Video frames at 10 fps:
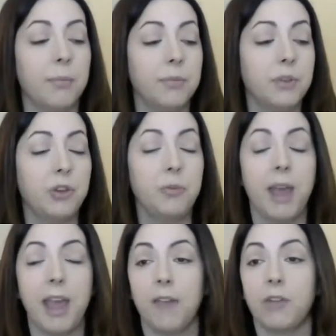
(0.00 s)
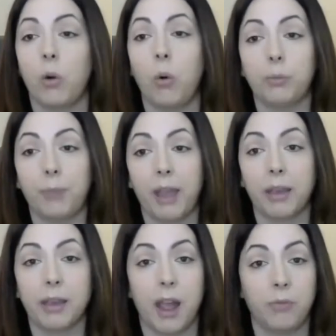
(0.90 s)
You may have an old bank
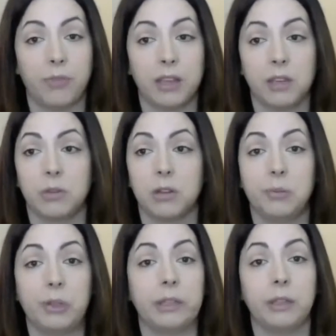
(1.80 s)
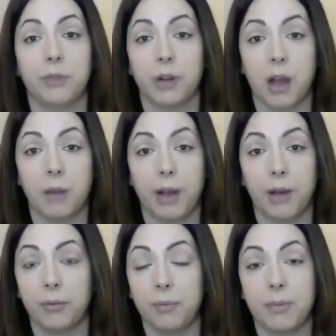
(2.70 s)
account that you completely forgot
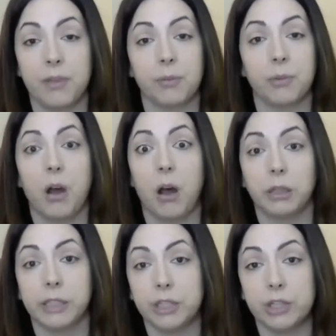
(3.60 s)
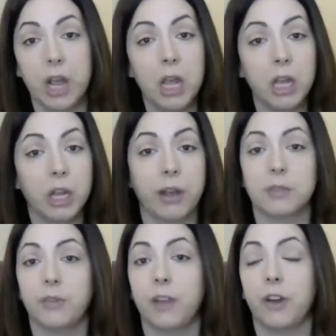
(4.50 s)
about, maybe from college, has
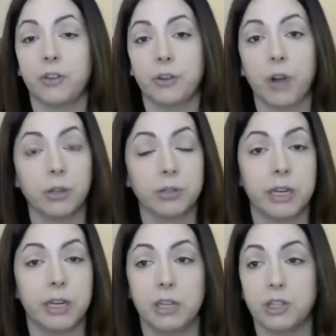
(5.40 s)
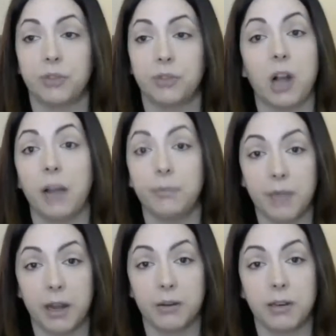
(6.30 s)
$500 in it and just forgot
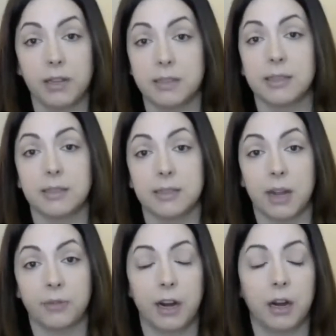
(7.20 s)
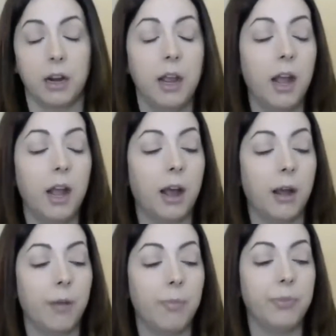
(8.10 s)
that it existed out there.
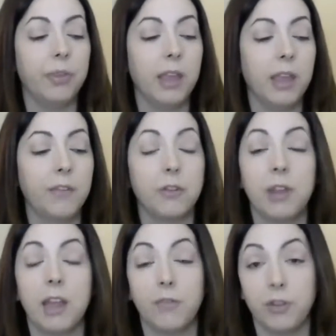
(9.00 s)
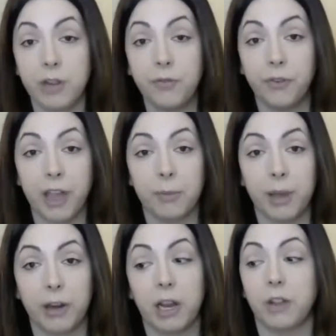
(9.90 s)
If you did forget
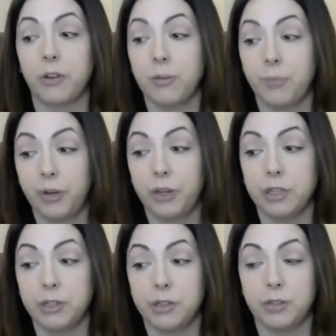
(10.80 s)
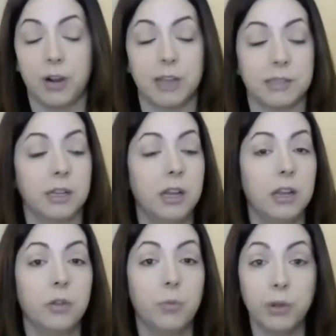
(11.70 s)
about it and you didn't put it into the trust,
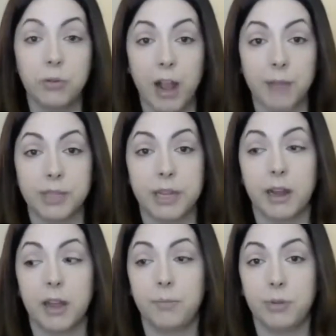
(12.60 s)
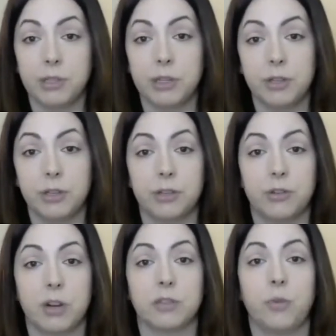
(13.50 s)
the will grabs it and puts it into the
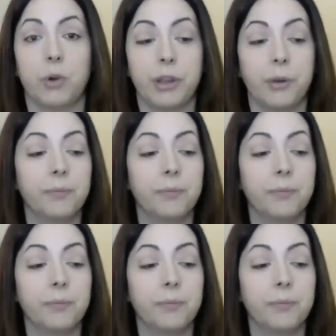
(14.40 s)
trust for you.